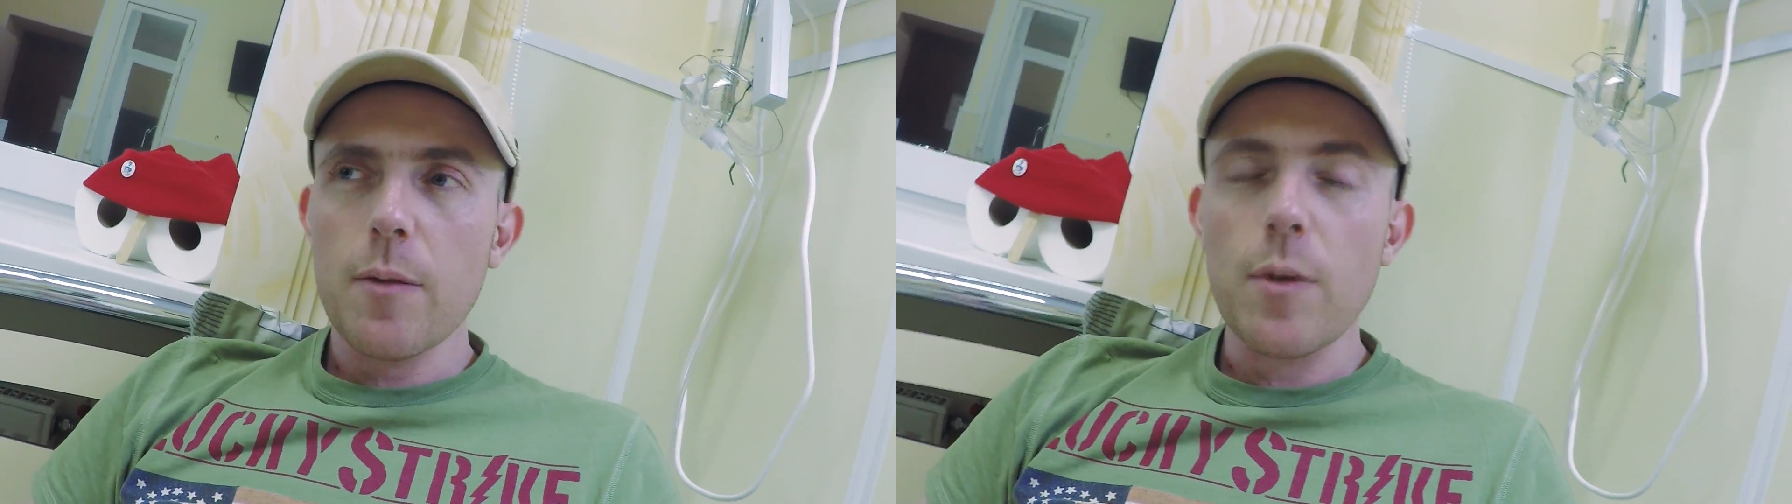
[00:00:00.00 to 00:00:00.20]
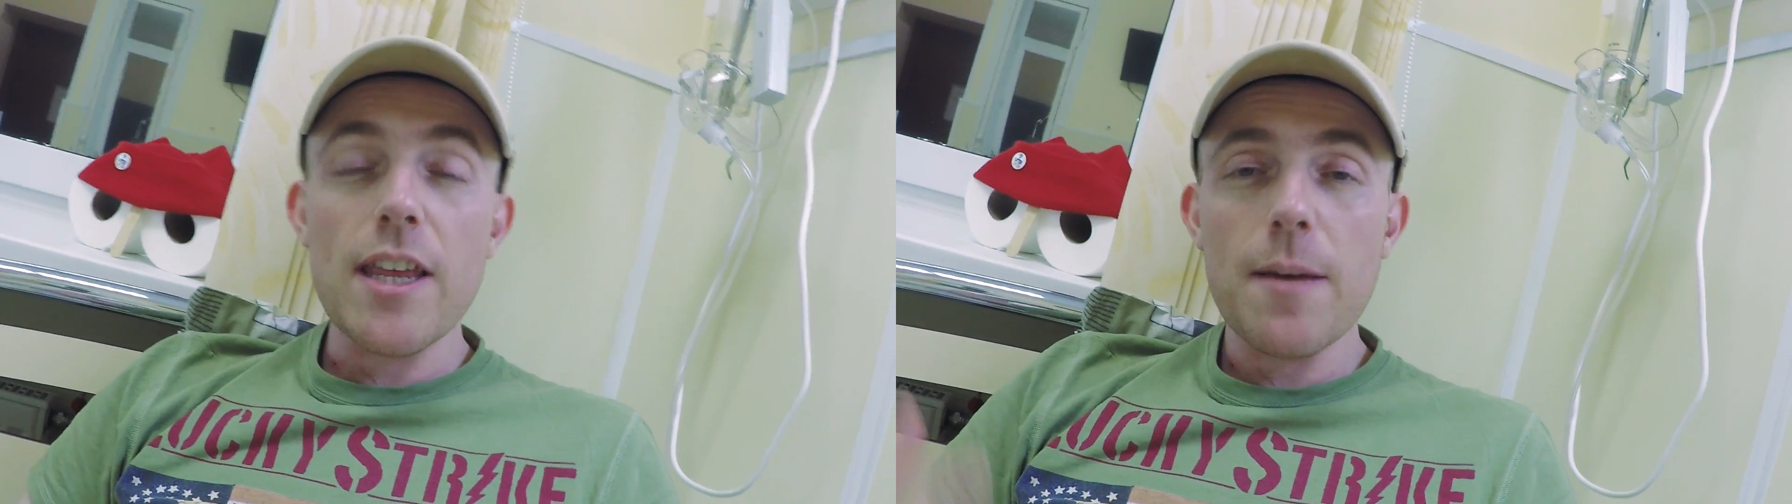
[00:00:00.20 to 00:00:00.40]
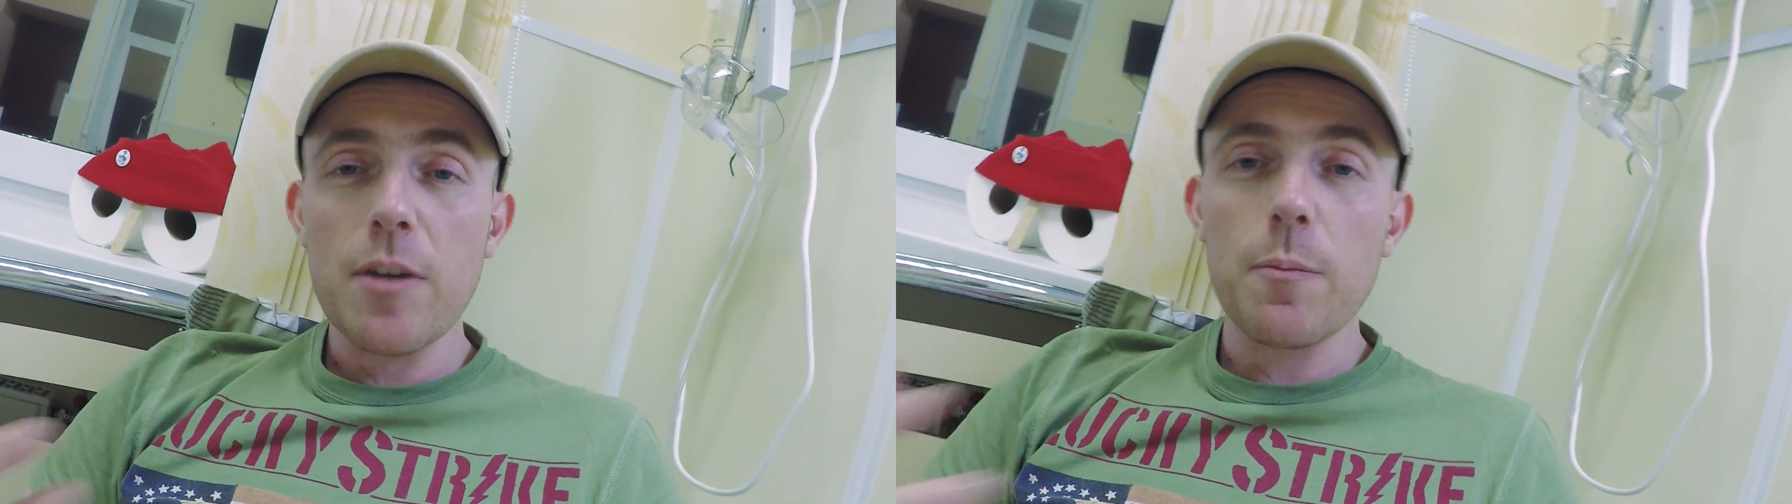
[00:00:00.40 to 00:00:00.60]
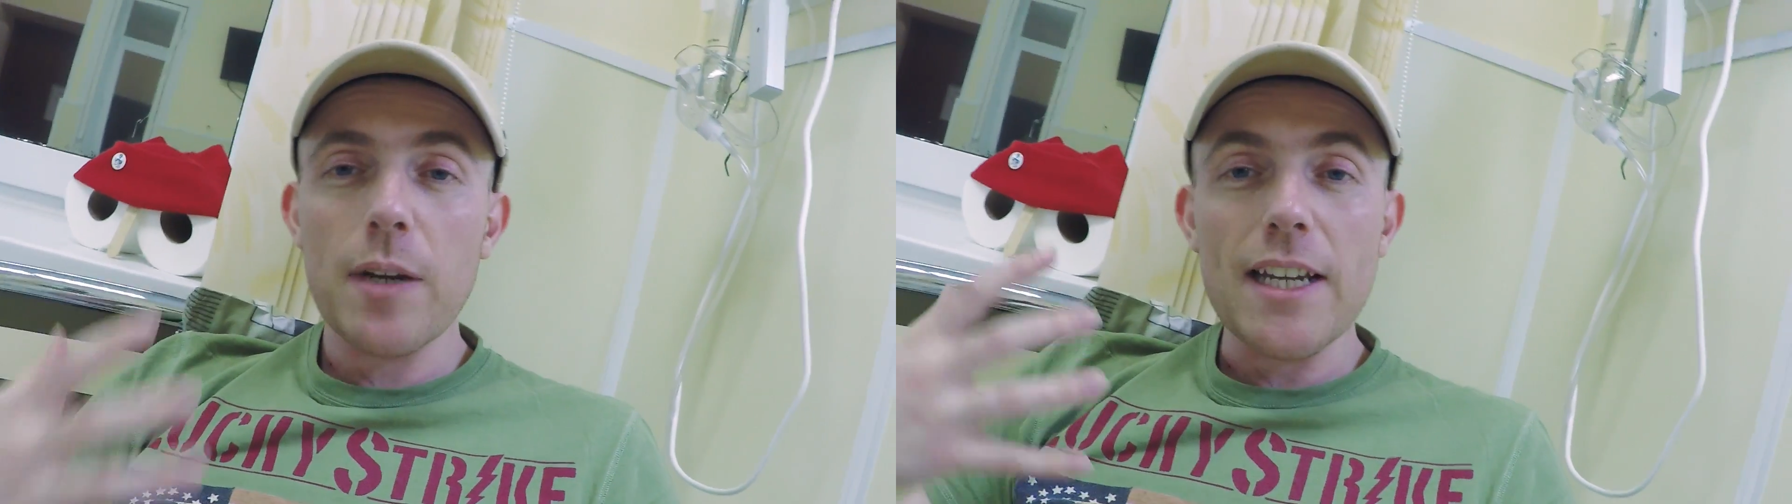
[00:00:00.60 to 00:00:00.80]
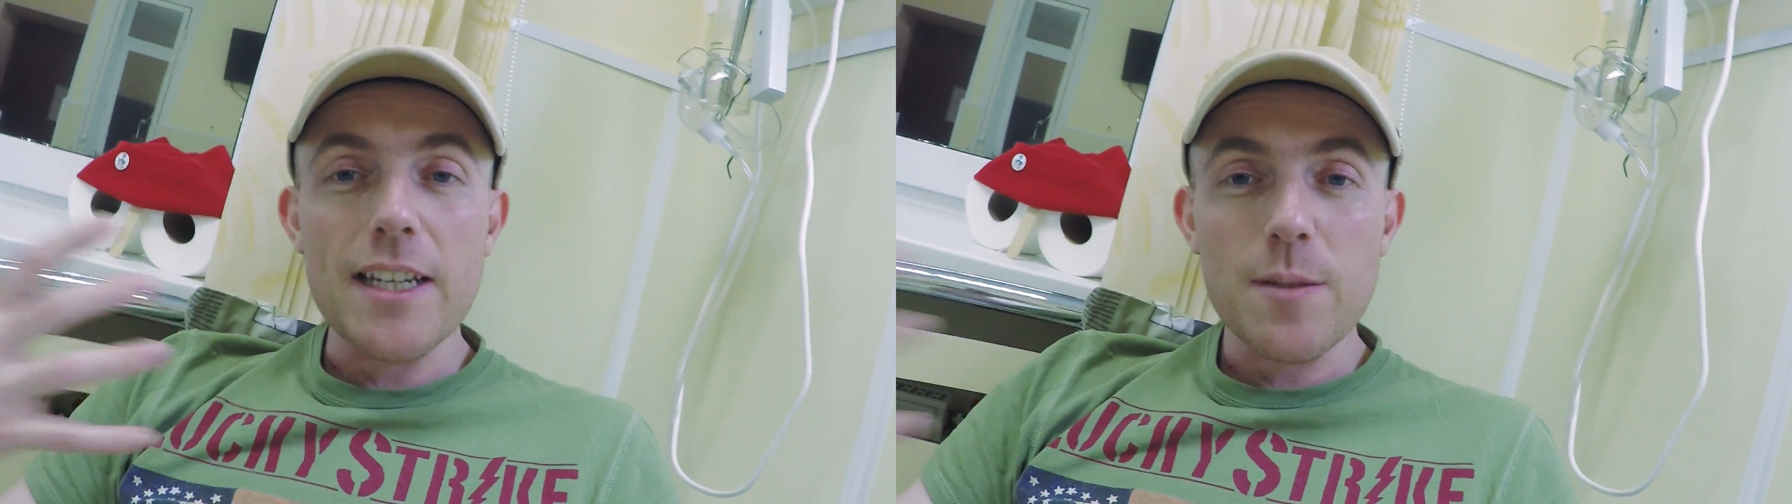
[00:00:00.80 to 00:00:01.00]
with him
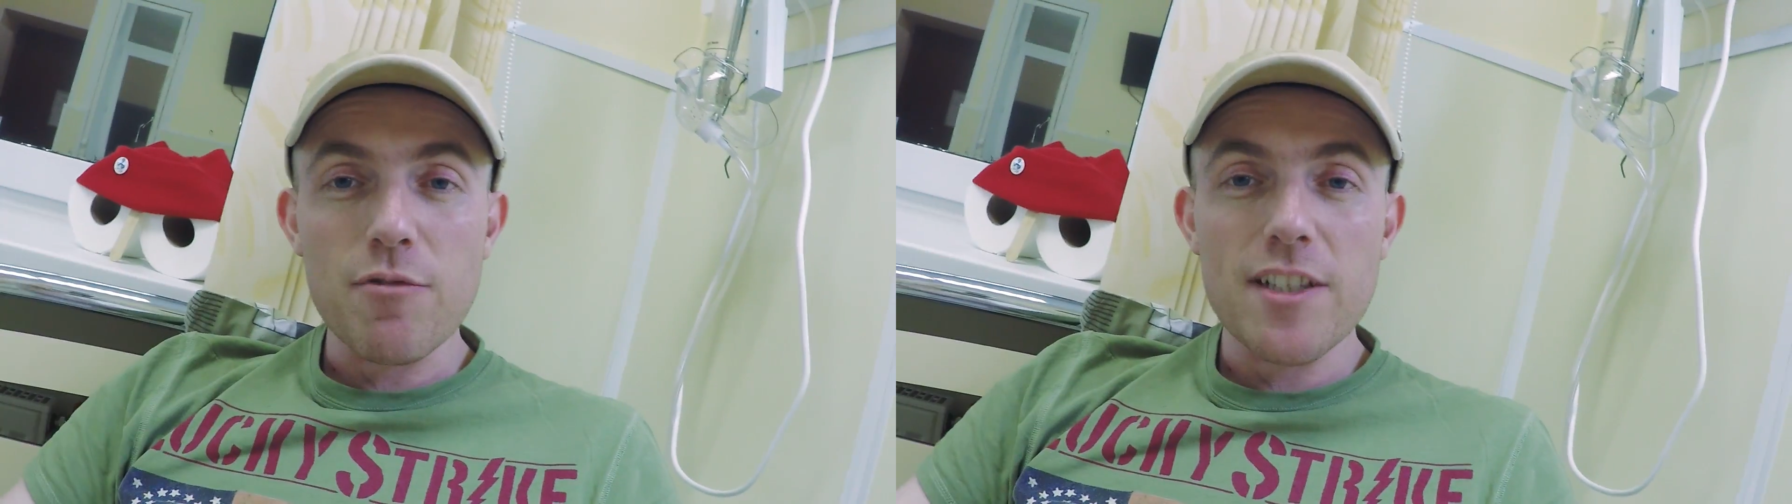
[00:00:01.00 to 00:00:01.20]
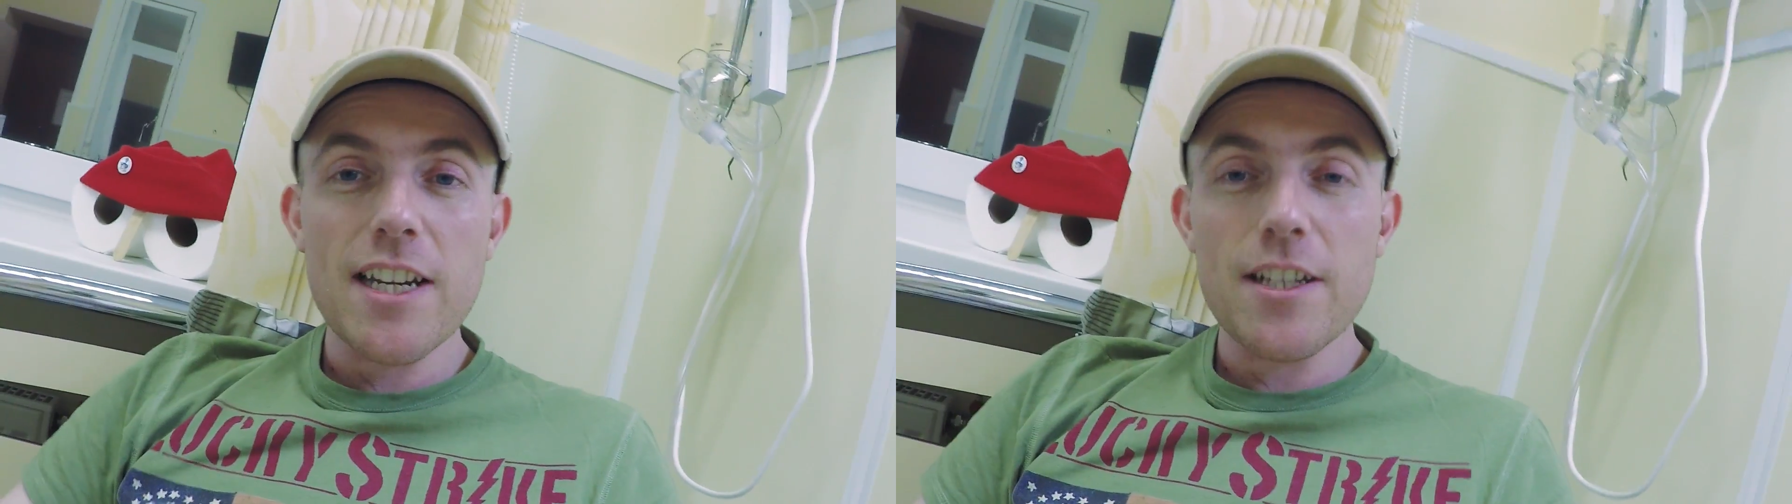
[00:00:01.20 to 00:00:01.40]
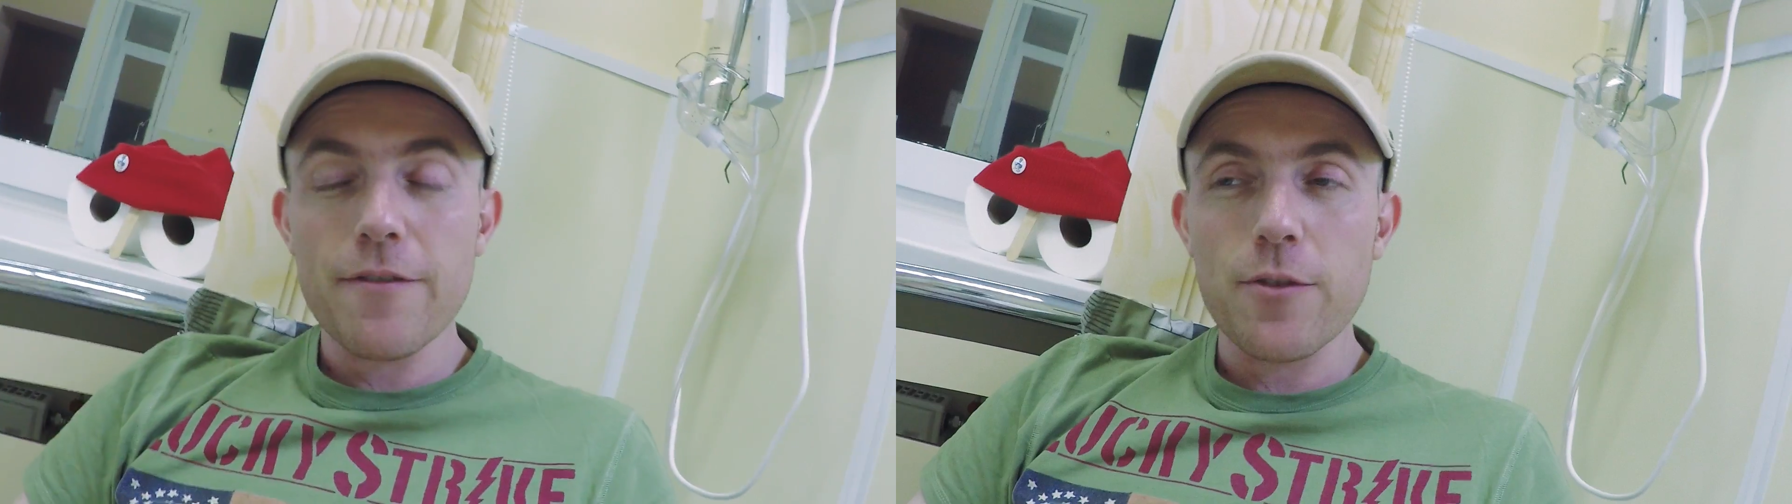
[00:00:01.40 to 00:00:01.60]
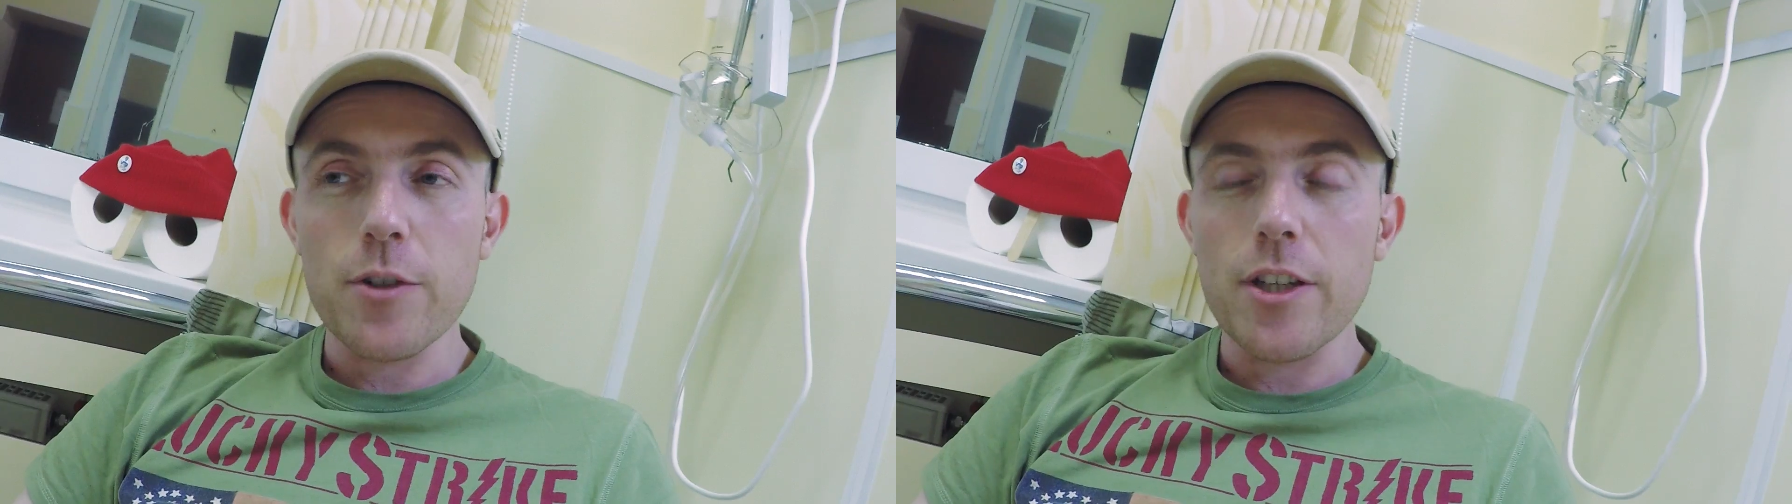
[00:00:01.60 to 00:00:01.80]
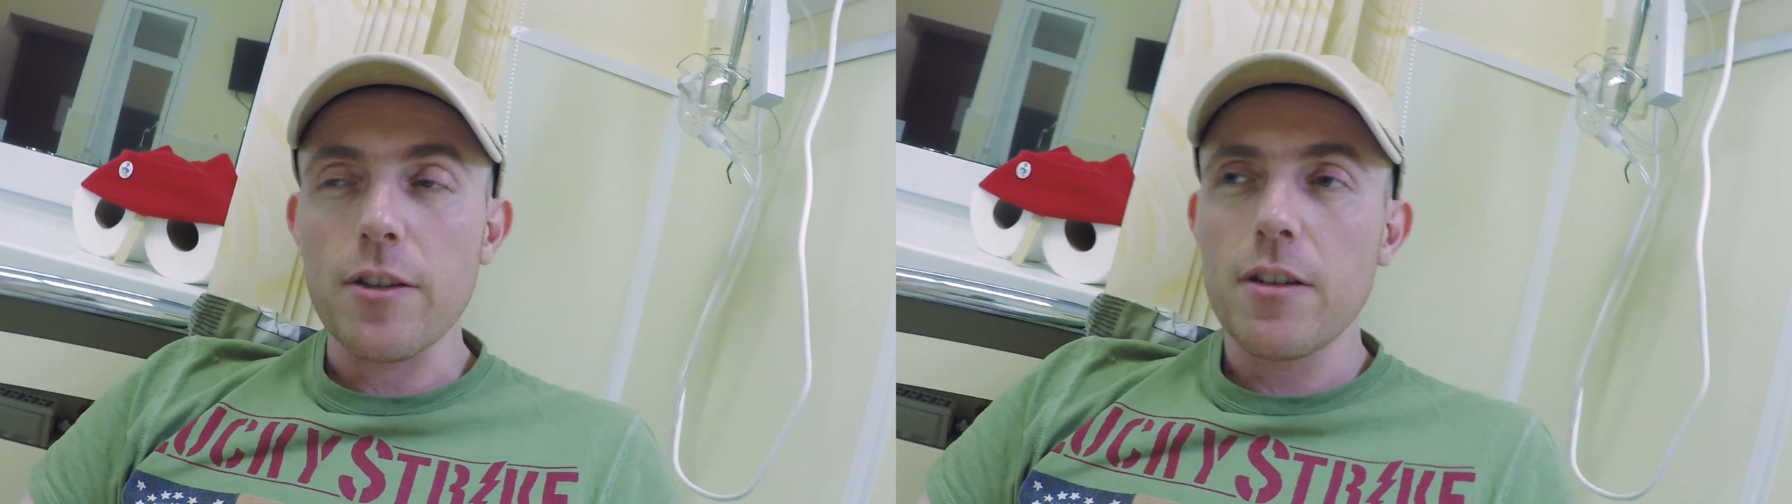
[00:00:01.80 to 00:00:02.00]
completing this procedure
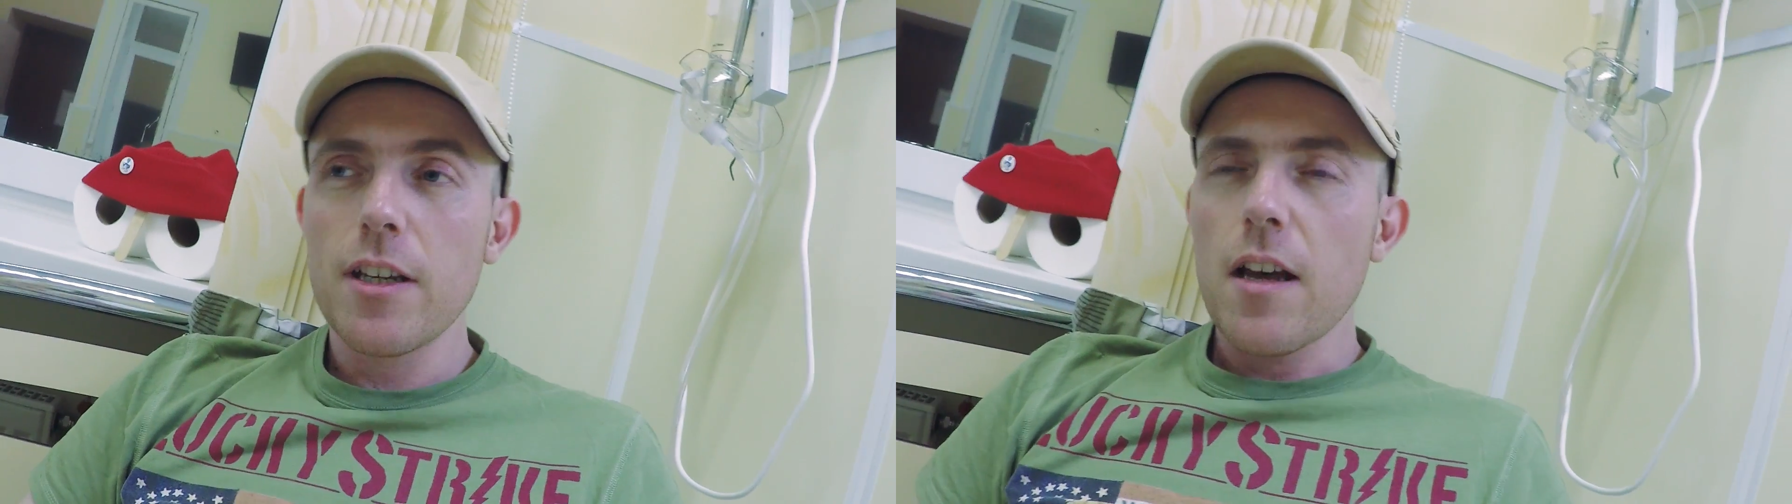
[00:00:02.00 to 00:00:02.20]
for you,